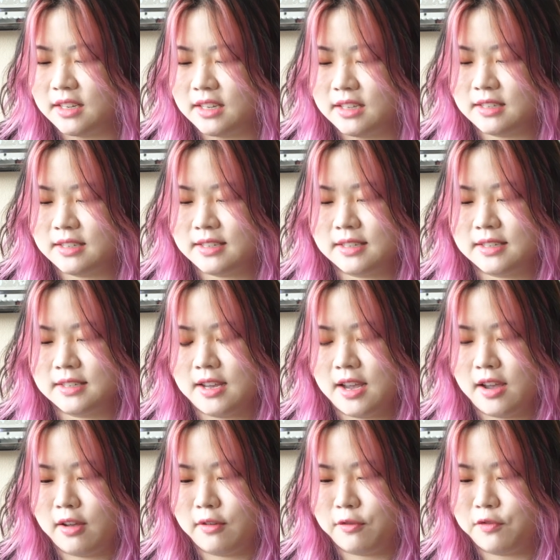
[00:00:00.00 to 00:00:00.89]
These
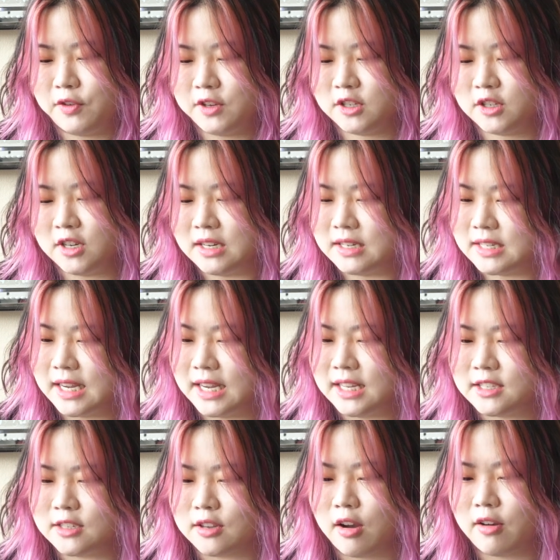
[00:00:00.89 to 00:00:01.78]
fishnet
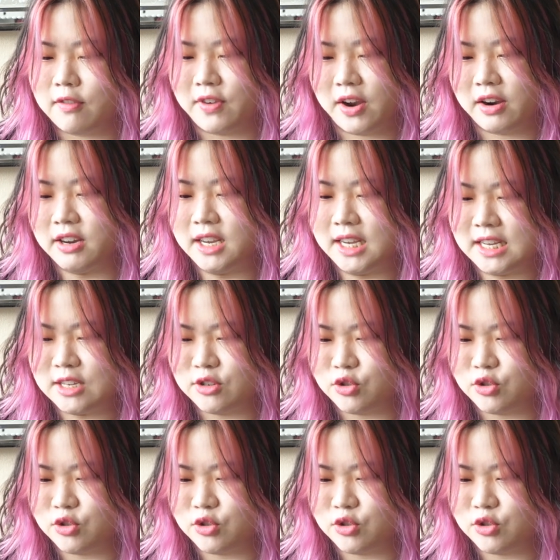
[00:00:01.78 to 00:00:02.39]
tights are very